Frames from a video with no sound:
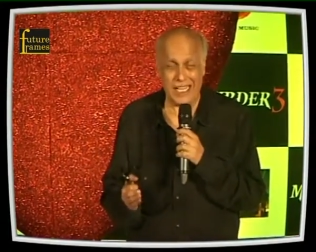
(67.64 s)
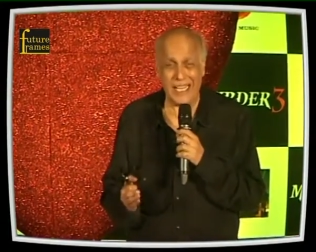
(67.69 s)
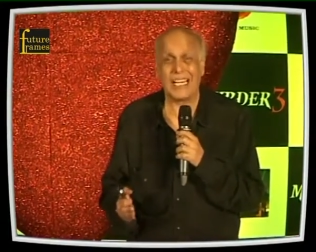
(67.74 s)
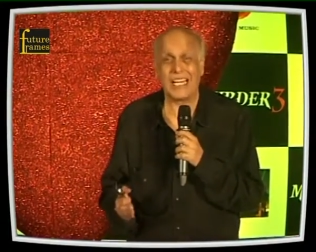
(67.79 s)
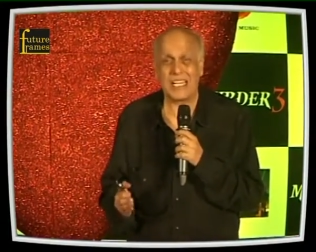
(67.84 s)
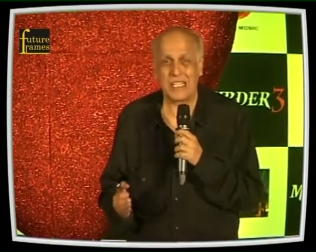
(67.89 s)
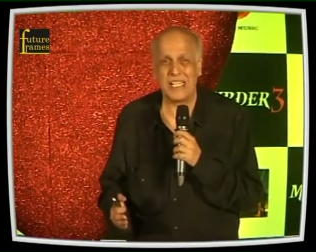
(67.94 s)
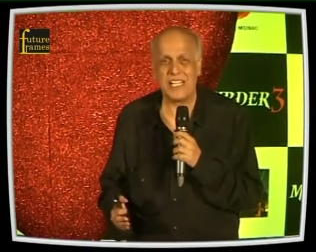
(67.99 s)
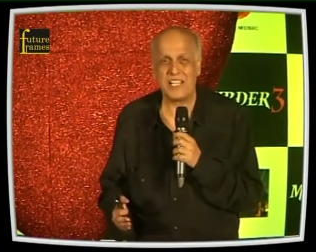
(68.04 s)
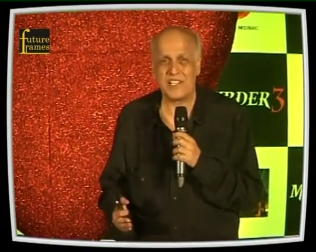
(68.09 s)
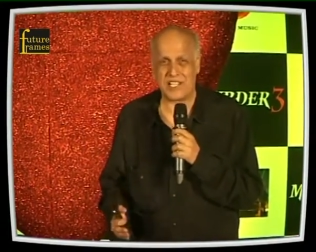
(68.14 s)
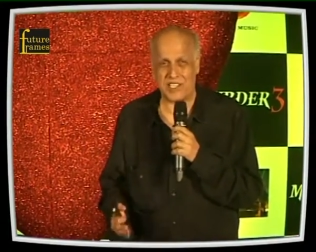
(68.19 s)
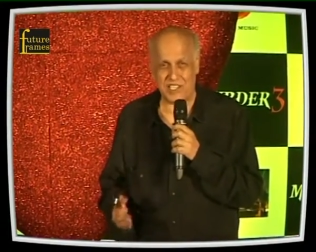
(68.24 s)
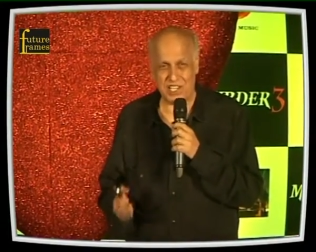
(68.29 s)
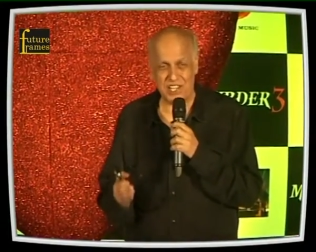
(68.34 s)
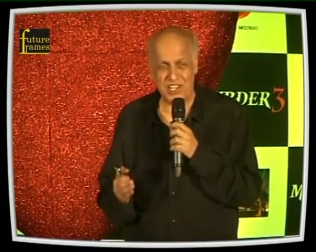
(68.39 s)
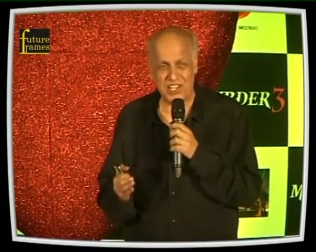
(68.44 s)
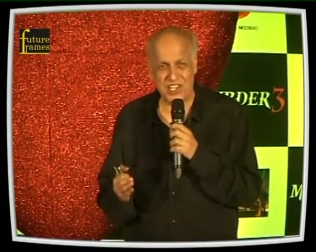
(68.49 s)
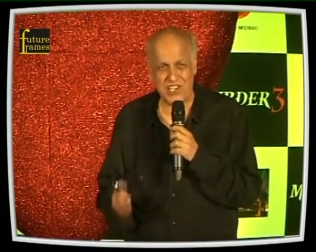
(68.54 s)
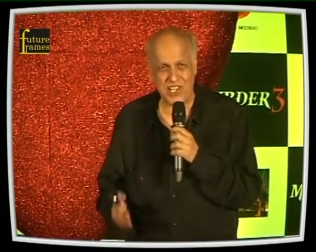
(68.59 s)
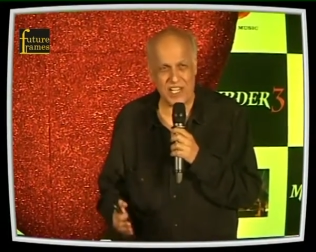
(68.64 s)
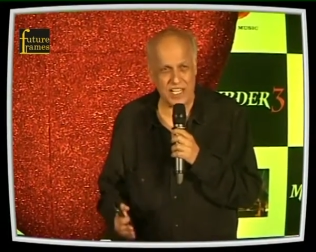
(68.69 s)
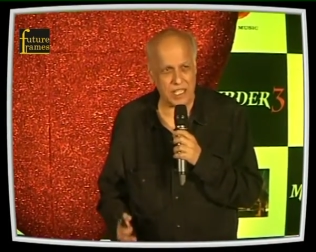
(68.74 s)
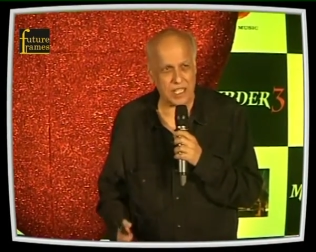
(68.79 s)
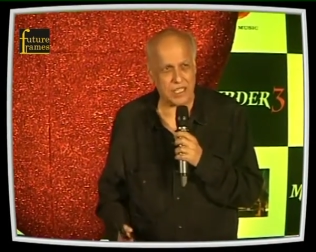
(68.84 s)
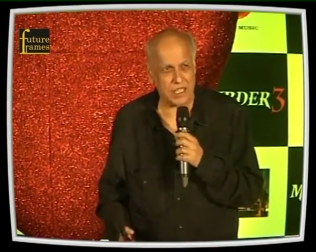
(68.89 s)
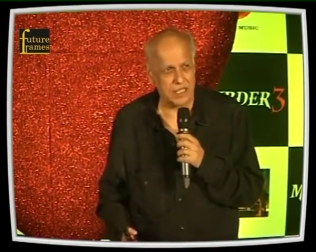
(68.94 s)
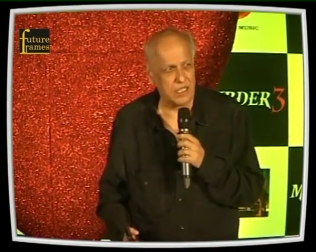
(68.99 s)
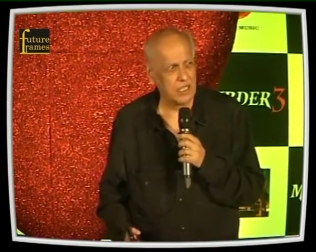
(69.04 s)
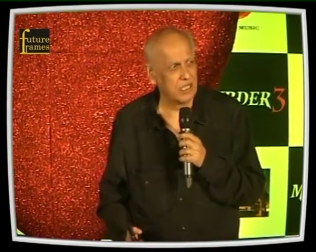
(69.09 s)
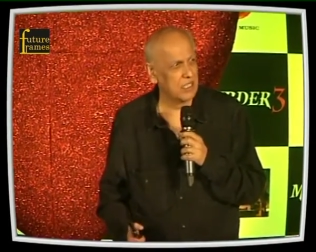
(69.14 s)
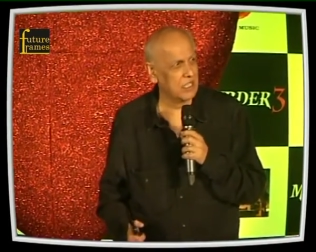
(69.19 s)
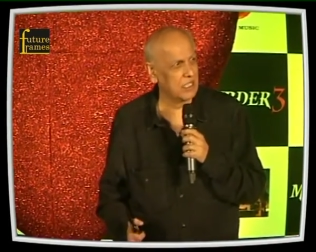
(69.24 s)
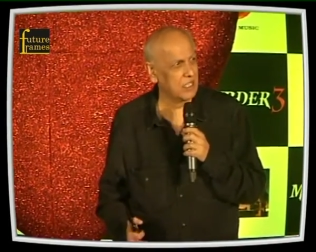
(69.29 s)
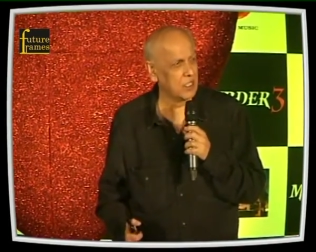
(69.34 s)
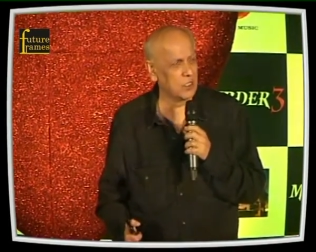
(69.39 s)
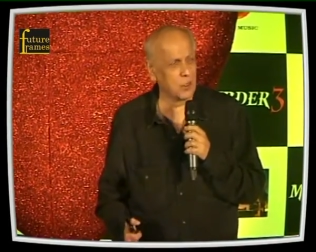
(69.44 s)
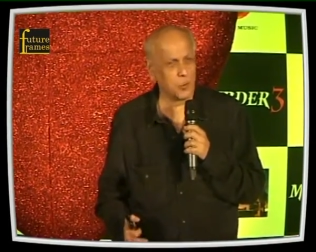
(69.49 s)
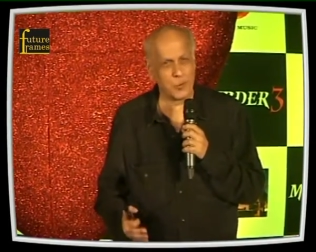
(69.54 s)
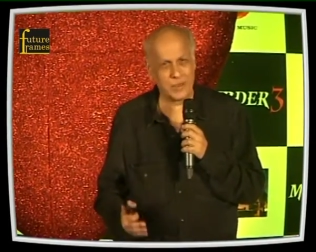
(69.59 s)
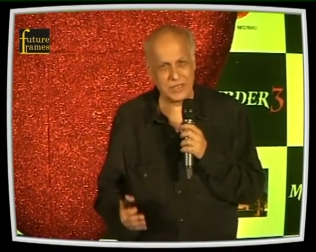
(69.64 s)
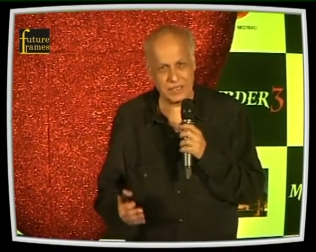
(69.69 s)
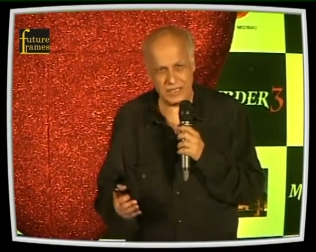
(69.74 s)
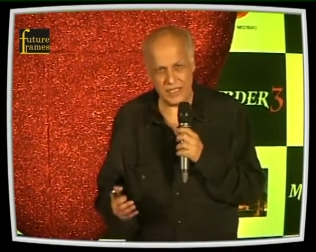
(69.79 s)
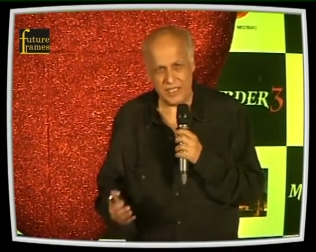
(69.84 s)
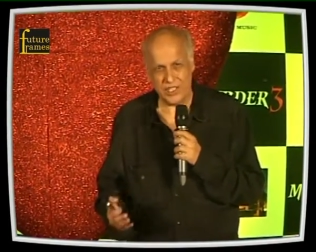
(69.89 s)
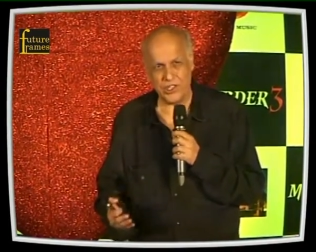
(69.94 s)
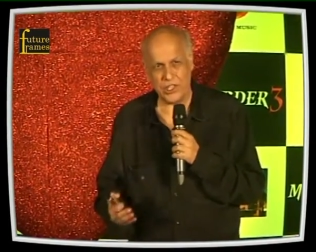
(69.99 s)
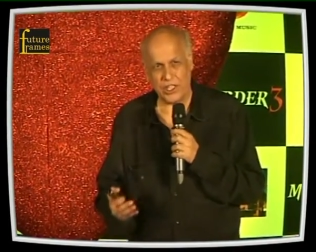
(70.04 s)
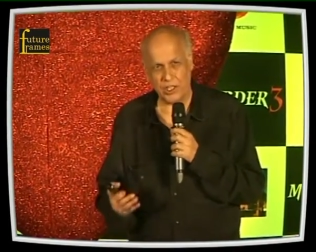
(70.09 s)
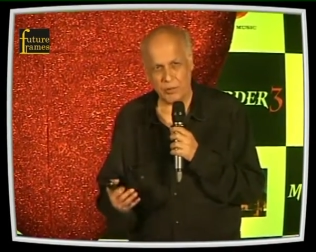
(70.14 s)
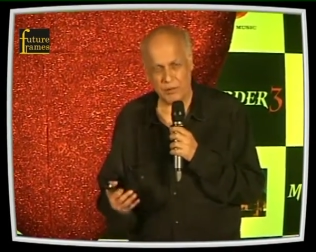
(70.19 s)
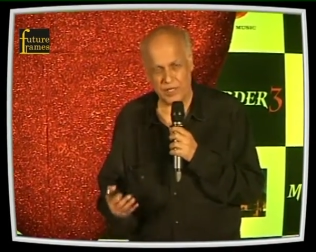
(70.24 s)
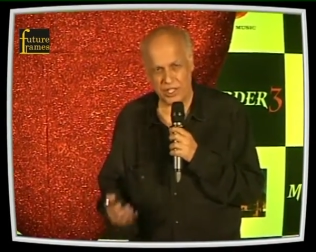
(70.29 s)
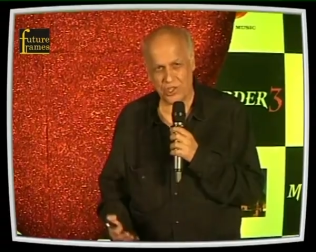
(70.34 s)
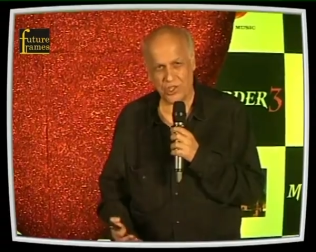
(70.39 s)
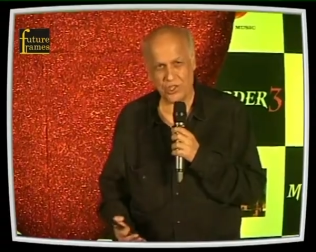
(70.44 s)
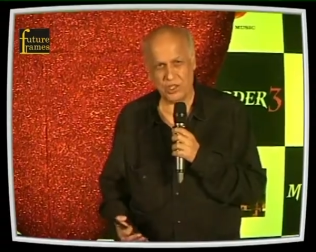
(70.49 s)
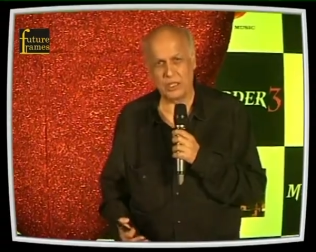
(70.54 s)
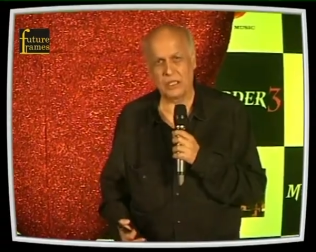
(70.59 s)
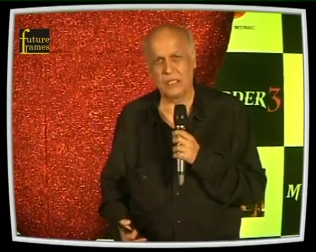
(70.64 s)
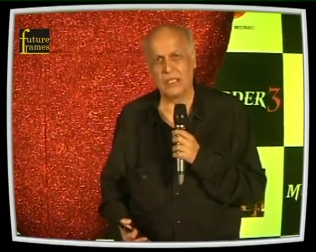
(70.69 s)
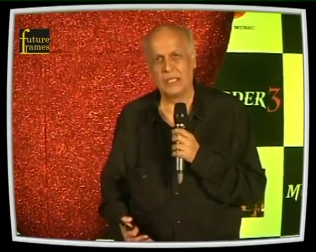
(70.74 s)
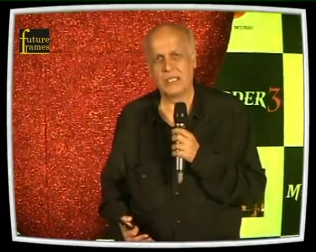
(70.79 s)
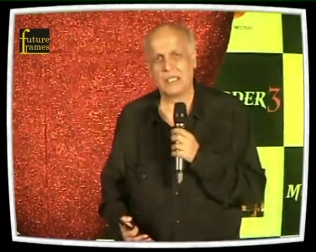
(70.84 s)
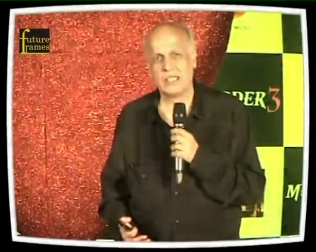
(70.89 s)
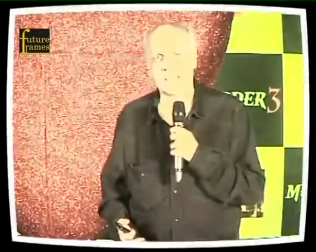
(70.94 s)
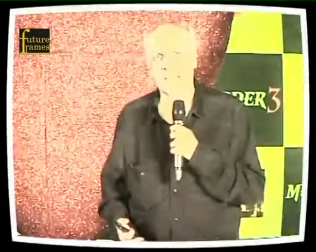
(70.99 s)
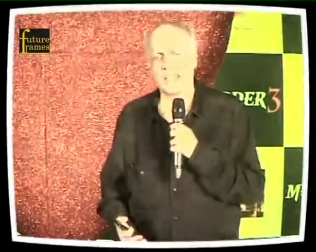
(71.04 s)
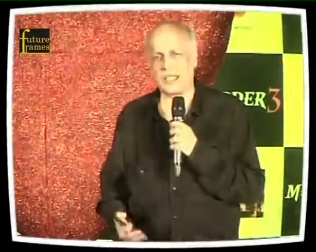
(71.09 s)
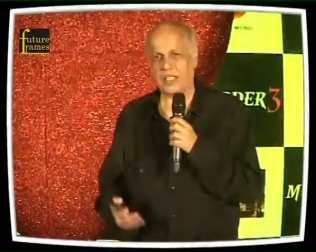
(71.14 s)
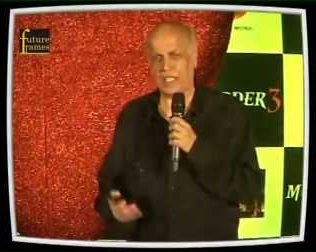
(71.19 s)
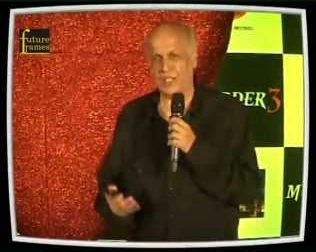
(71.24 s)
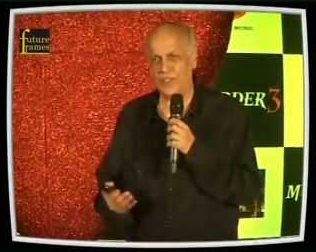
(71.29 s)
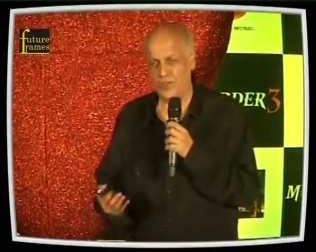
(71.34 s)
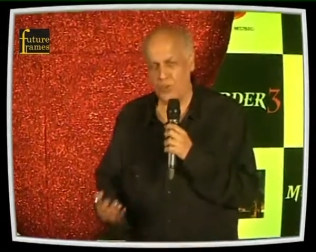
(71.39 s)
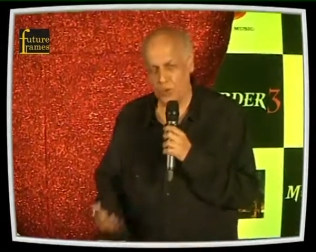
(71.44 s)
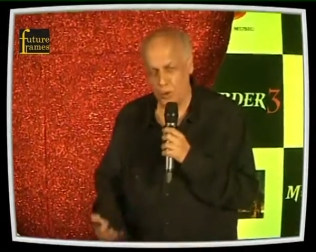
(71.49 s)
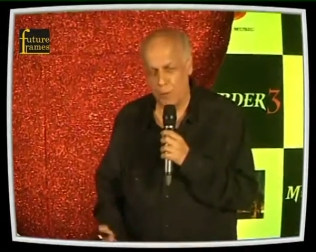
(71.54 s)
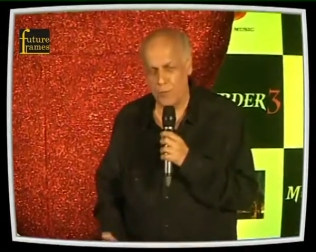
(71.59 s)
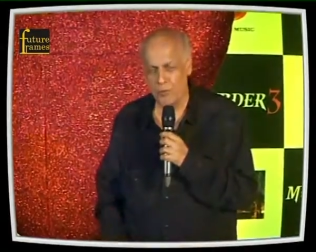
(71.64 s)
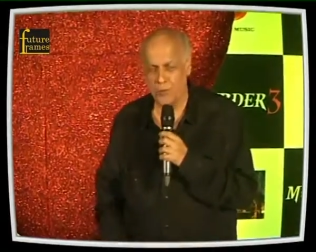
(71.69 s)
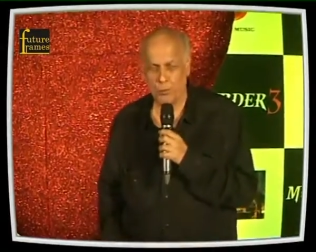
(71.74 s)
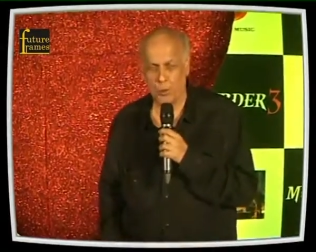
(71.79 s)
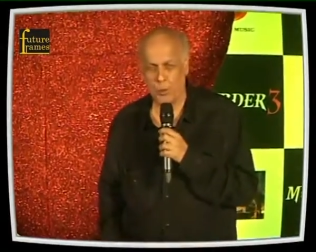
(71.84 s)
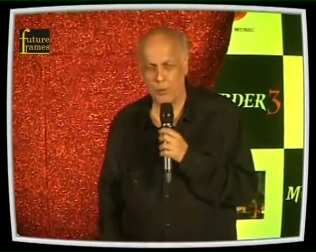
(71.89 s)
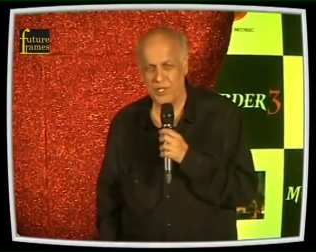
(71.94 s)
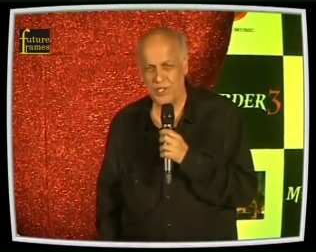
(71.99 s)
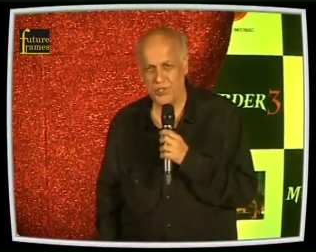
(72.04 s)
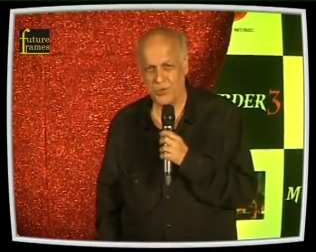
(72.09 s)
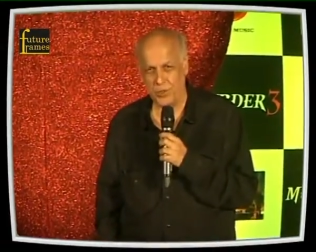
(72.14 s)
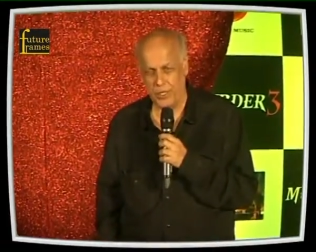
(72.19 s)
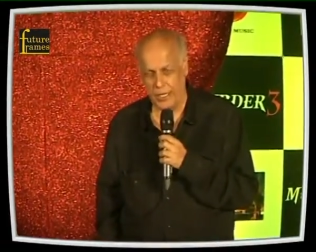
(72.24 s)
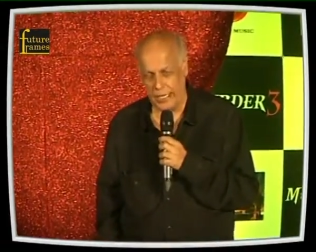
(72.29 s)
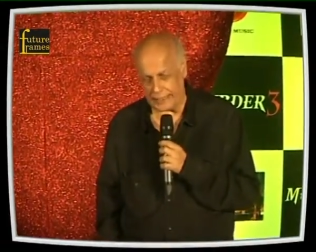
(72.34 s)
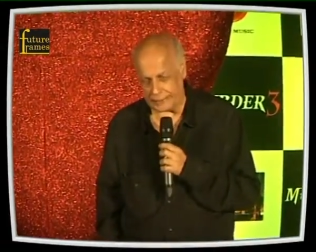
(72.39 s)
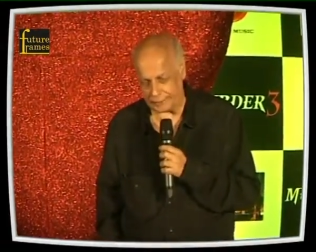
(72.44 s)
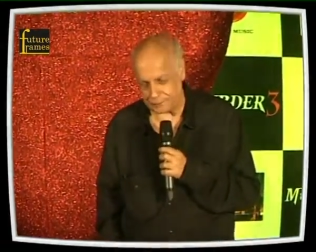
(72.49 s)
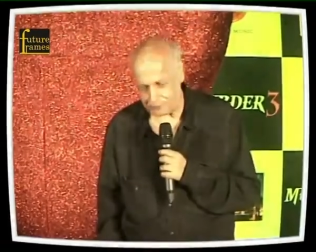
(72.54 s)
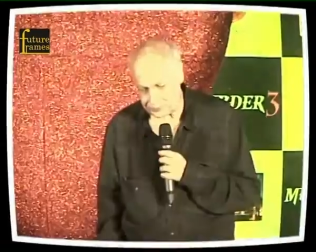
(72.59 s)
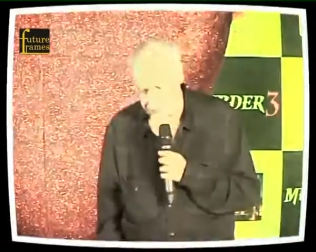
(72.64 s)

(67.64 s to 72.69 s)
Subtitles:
not ahead, at least it's in sync with the generation that consumes movies today.